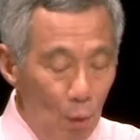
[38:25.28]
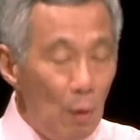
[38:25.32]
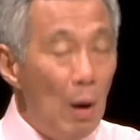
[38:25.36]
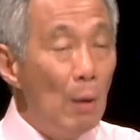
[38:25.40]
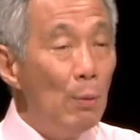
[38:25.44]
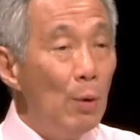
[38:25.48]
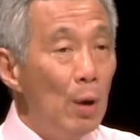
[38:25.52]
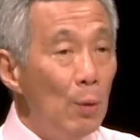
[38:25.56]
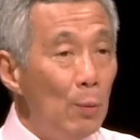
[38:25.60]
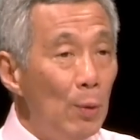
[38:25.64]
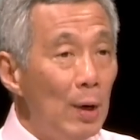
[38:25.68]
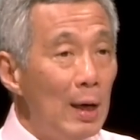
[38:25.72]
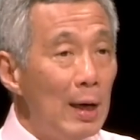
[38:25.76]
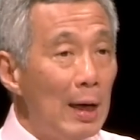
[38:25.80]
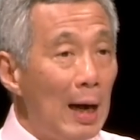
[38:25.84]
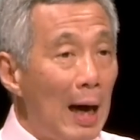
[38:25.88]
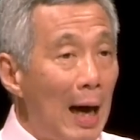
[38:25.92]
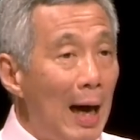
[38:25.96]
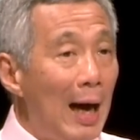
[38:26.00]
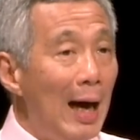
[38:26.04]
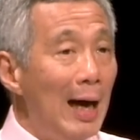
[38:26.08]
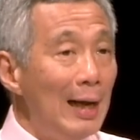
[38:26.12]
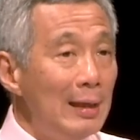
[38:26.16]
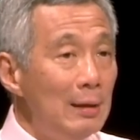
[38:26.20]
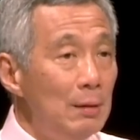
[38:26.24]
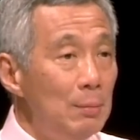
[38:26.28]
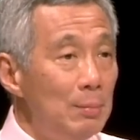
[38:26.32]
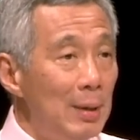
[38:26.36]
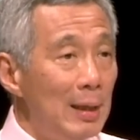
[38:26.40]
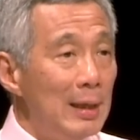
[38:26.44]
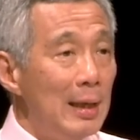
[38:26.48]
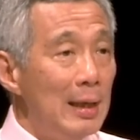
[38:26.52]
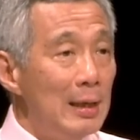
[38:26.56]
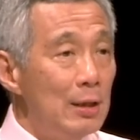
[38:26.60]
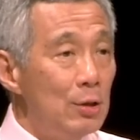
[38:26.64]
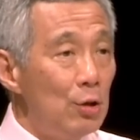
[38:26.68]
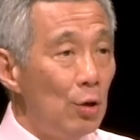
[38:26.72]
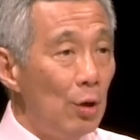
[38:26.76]
where we work hard
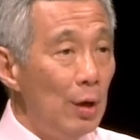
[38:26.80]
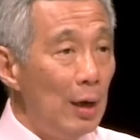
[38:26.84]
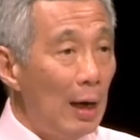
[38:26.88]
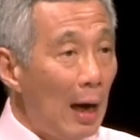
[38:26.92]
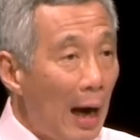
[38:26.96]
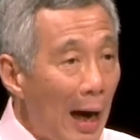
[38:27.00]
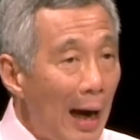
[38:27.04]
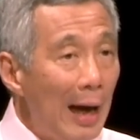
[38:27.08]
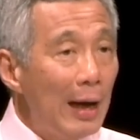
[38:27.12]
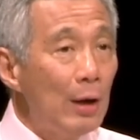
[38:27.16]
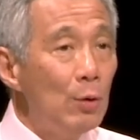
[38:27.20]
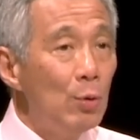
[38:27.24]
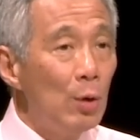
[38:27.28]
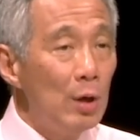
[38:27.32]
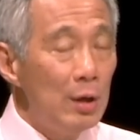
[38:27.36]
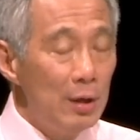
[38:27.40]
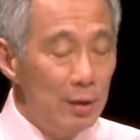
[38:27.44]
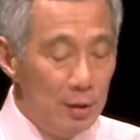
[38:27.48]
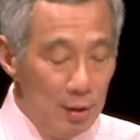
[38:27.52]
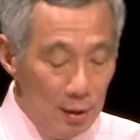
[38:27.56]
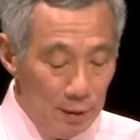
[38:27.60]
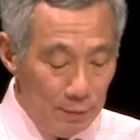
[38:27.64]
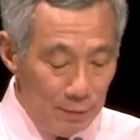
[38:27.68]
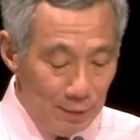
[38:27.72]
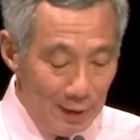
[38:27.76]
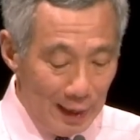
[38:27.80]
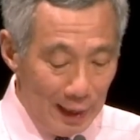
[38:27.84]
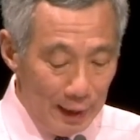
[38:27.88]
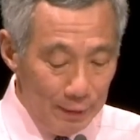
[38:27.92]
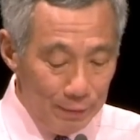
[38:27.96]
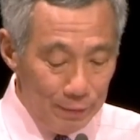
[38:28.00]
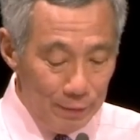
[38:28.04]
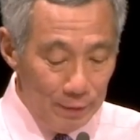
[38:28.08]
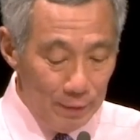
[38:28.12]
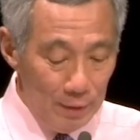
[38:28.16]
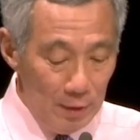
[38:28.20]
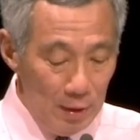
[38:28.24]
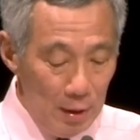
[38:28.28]
but enjoy a high quality of
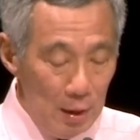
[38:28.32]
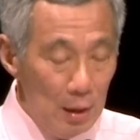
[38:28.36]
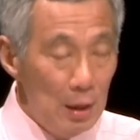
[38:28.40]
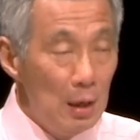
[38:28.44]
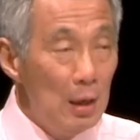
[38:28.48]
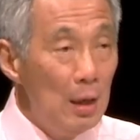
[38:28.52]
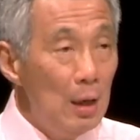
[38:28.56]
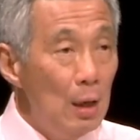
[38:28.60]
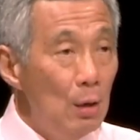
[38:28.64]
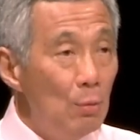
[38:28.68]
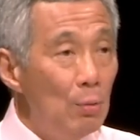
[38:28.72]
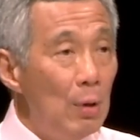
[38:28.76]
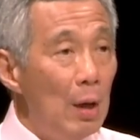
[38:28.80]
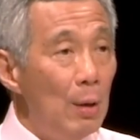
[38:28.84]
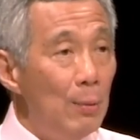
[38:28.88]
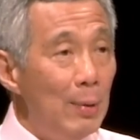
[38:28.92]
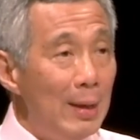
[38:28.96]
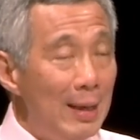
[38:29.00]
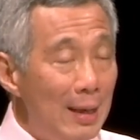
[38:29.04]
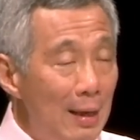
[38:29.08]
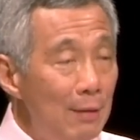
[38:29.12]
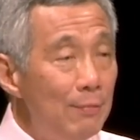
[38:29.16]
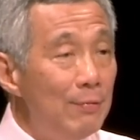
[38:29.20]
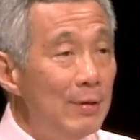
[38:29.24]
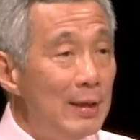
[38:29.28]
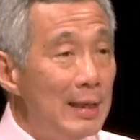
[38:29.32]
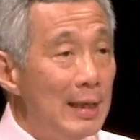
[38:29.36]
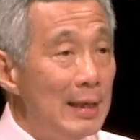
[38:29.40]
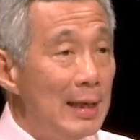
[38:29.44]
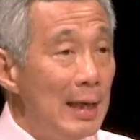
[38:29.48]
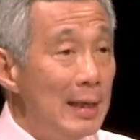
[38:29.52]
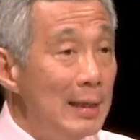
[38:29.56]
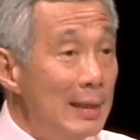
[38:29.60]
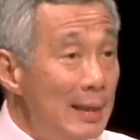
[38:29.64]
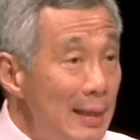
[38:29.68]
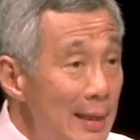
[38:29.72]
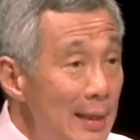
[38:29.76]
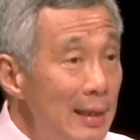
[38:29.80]
life, where we live in an
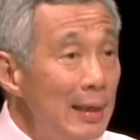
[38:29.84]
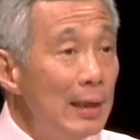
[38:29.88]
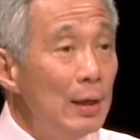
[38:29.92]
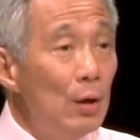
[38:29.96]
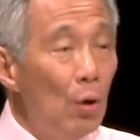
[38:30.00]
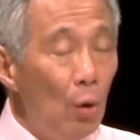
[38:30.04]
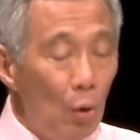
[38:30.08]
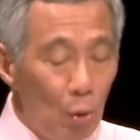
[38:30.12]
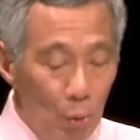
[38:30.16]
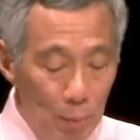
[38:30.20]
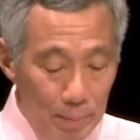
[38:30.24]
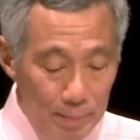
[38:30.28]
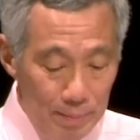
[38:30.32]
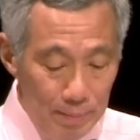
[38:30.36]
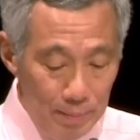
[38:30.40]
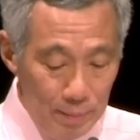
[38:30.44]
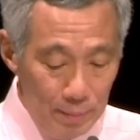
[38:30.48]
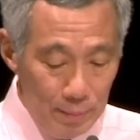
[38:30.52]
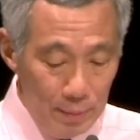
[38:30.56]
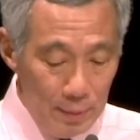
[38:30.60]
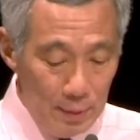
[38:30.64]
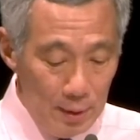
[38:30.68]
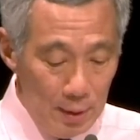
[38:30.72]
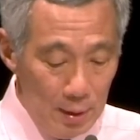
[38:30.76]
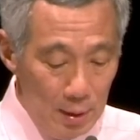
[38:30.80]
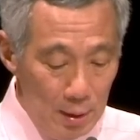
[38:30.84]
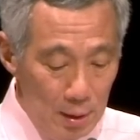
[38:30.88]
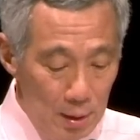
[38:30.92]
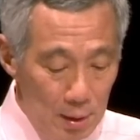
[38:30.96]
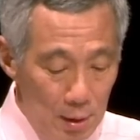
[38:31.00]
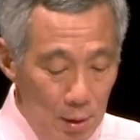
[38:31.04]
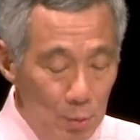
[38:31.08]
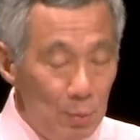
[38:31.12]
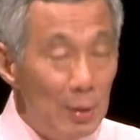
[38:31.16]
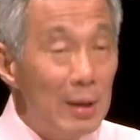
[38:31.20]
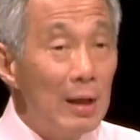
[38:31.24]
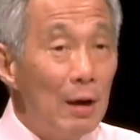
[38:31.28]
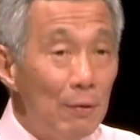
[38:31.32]
endearing home
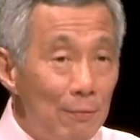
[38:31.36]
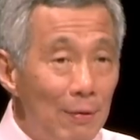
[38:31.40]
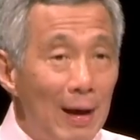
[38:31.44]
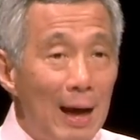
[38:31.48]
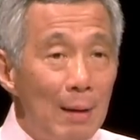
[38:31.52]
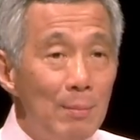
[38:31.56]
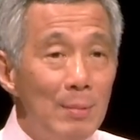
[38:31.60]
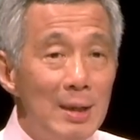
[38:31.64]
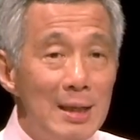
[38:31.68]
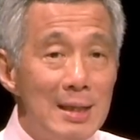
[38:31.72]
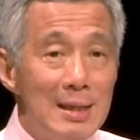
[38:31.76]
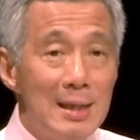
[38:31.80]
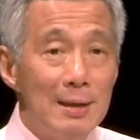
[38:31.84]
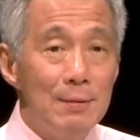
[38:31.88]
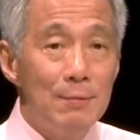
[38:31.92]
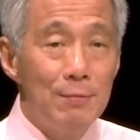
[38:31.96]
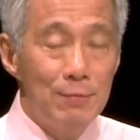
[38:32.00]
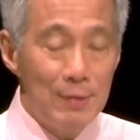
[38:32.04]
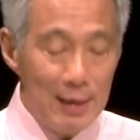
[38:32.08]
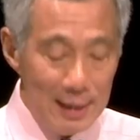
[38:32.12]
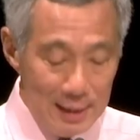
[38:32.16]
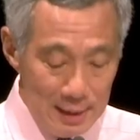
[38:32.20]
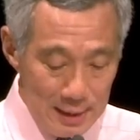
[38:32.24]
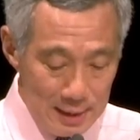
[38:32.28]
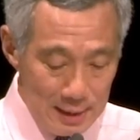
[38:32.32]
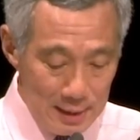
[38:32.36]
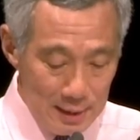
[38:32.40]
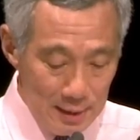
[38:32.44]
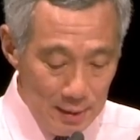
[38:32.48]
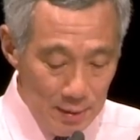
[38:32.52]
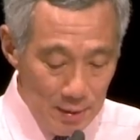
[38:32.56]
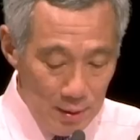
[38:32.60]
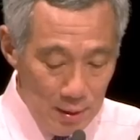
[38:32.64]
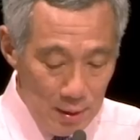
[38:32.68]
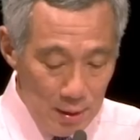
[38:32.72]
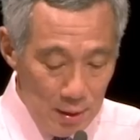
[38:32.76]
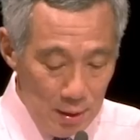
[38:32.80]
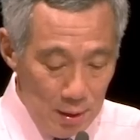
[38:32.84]
with our families and friends,
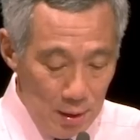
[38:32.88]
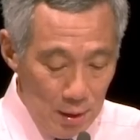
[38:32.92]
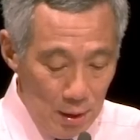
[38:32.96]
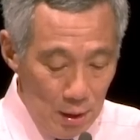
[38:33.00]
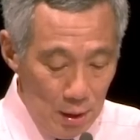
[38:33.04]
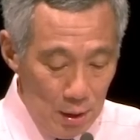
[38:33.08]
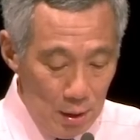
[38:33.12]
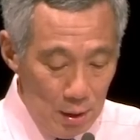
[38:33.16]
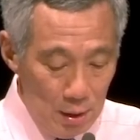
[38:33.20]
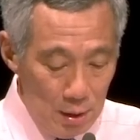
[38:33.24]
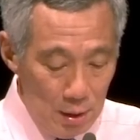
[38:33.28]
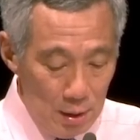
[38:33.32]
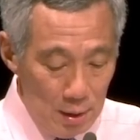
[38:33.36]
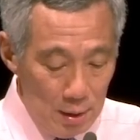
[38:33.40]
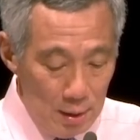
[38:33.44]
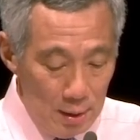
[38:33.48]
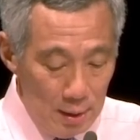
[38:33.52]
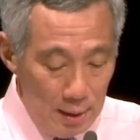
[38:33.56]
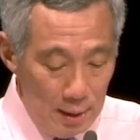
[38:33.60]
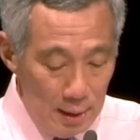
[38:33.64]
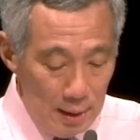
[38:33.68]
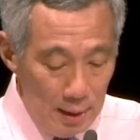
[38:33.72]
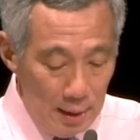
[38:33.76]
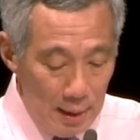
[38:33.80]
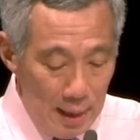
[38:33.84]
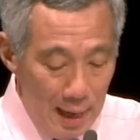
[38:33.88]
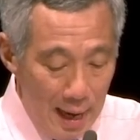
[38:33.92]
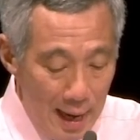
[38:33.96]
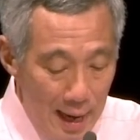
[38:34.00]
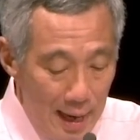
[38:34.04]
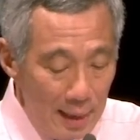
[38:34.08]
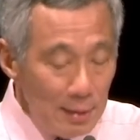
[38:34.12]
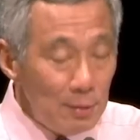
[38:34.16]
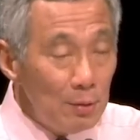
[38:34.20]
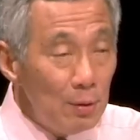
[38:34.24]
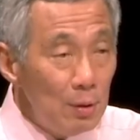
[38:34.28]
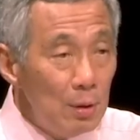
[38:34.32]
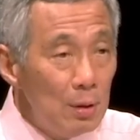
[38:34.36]

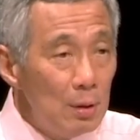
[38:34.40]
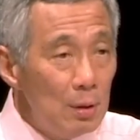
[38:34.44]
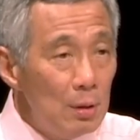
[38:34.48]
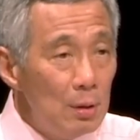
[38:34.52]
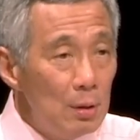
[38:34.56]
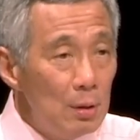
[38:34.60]
and